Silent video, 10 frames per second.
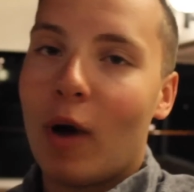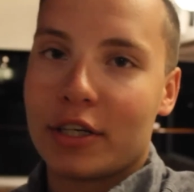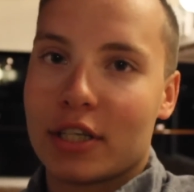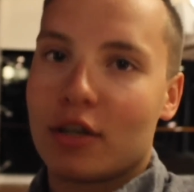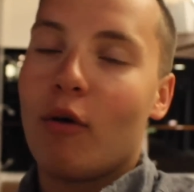
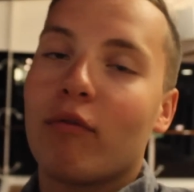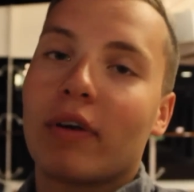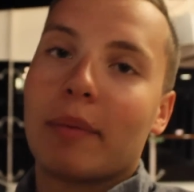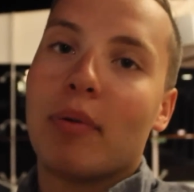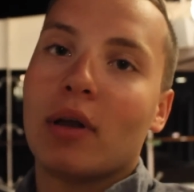Watch us
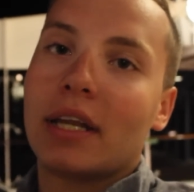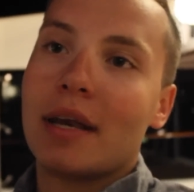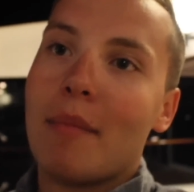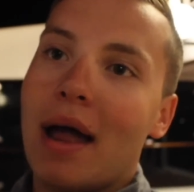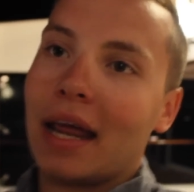hopefully pull
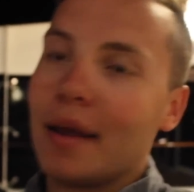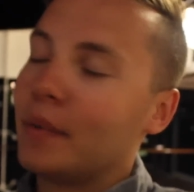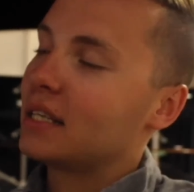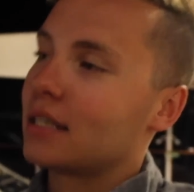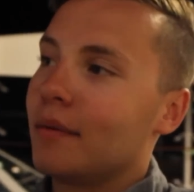into
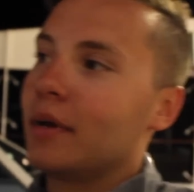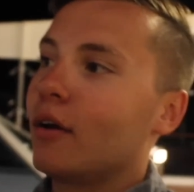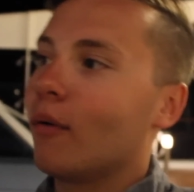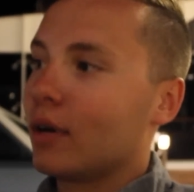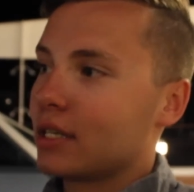Miami. It's going to
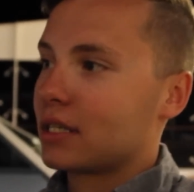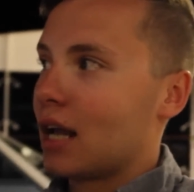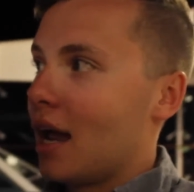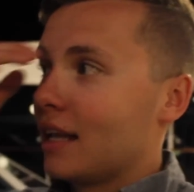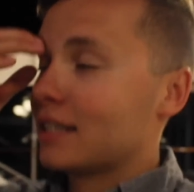be gorgeous,
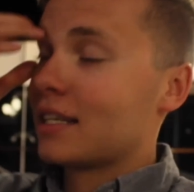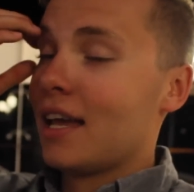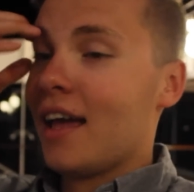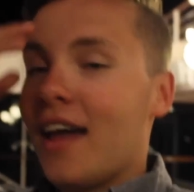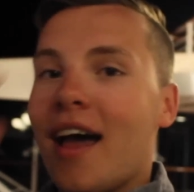guys.
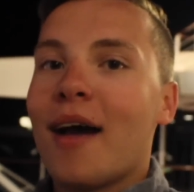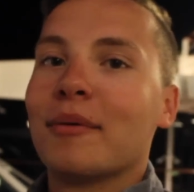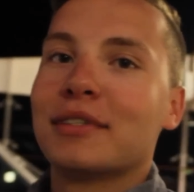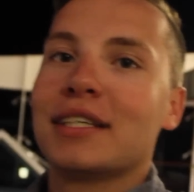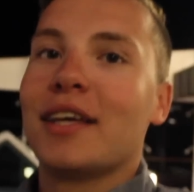
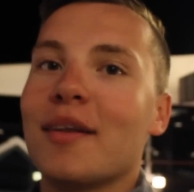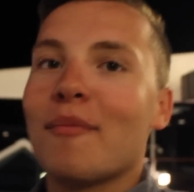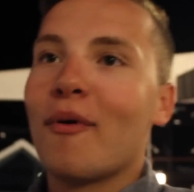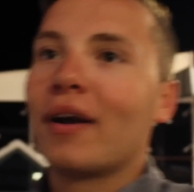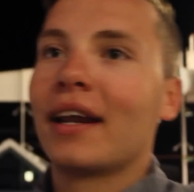We'll see you in the
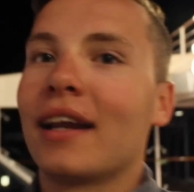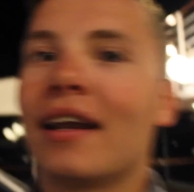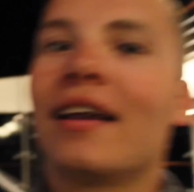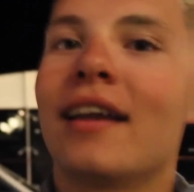morning.